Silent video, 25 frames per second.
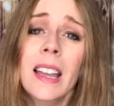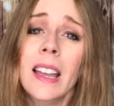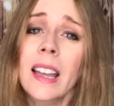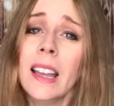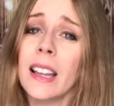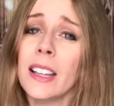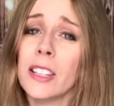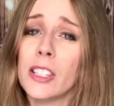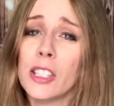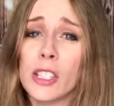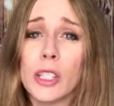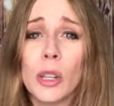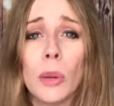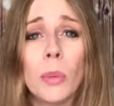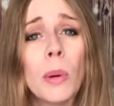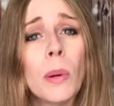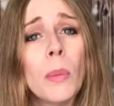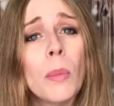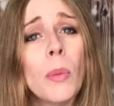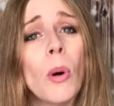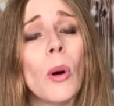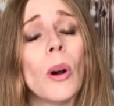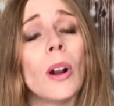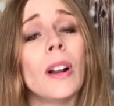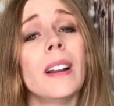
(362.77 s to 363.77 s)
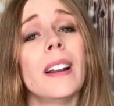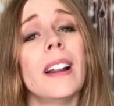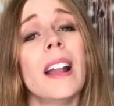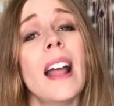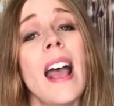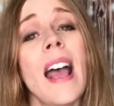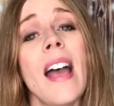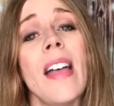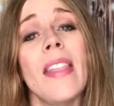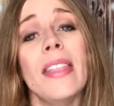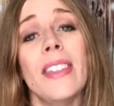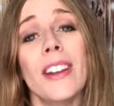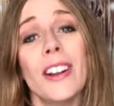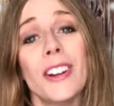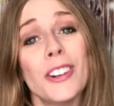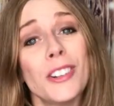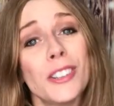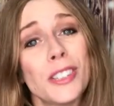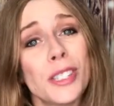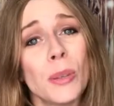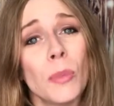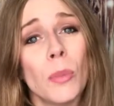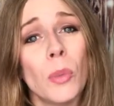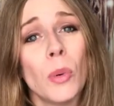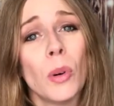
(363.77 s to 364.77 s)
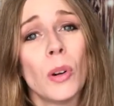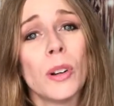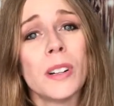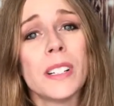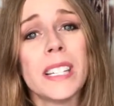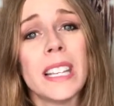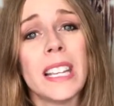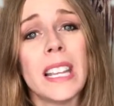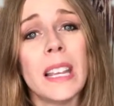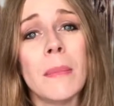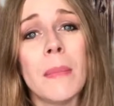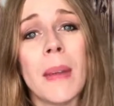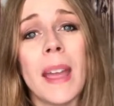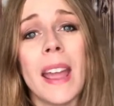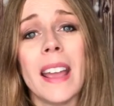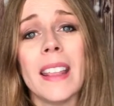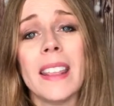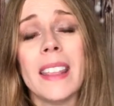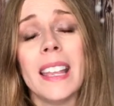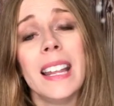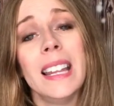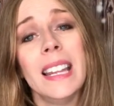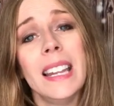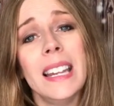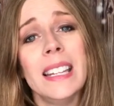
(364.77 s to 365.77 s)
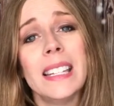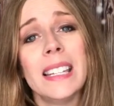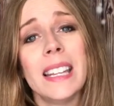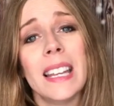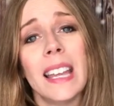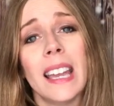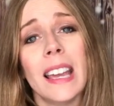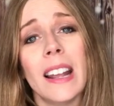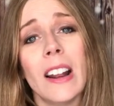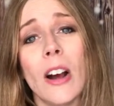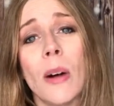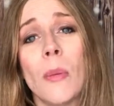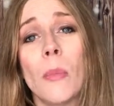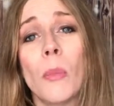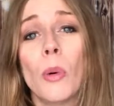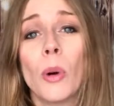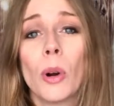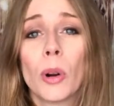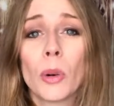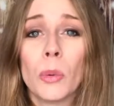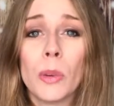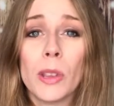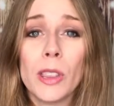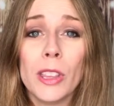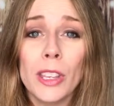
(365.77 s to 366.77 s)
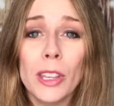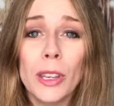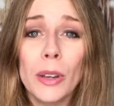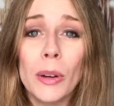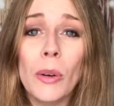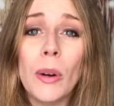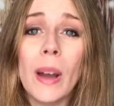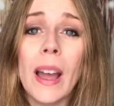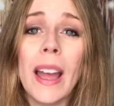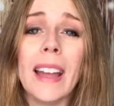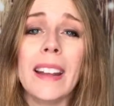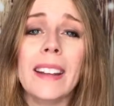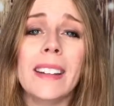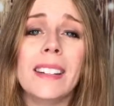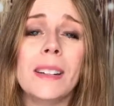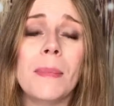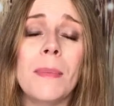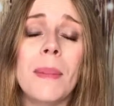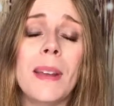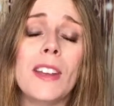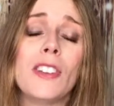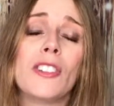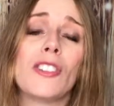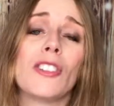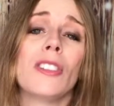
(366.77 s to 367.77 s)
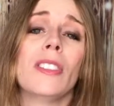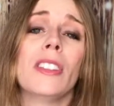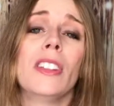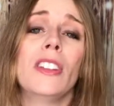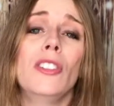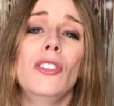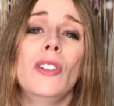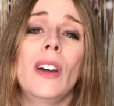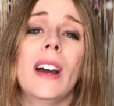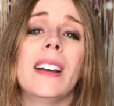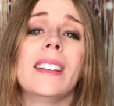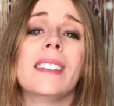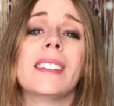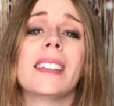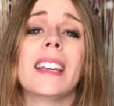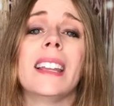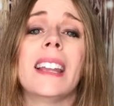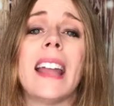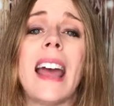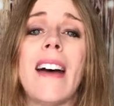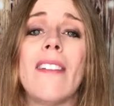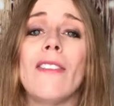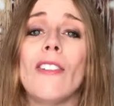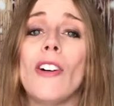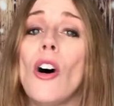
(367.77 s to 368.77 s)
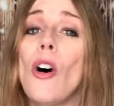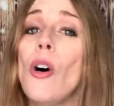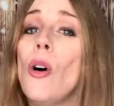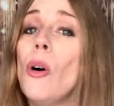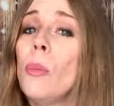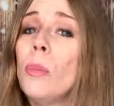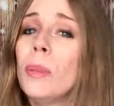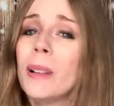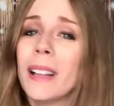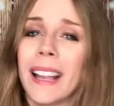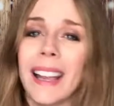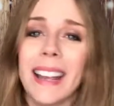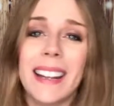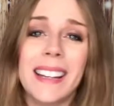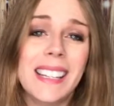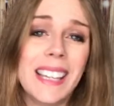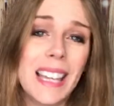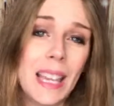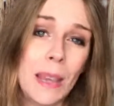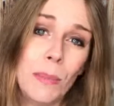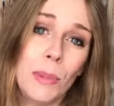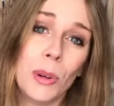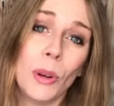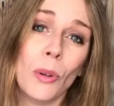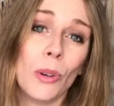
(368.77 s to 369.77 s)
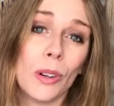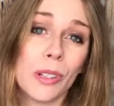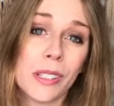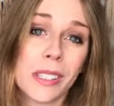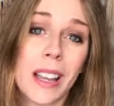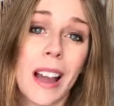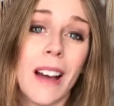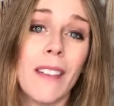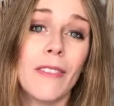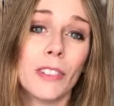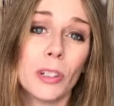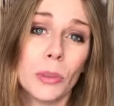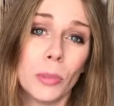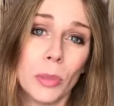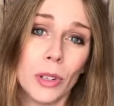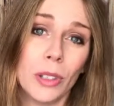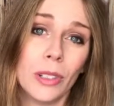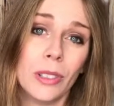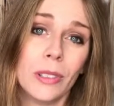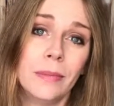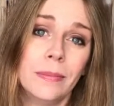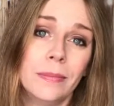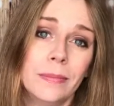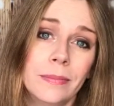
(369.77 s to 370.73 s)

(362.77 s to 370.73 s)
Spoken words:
It's super important. They're your support team and they need to get on board with you and to make sure that you guys can have a whole plan to keep your horse comfortable.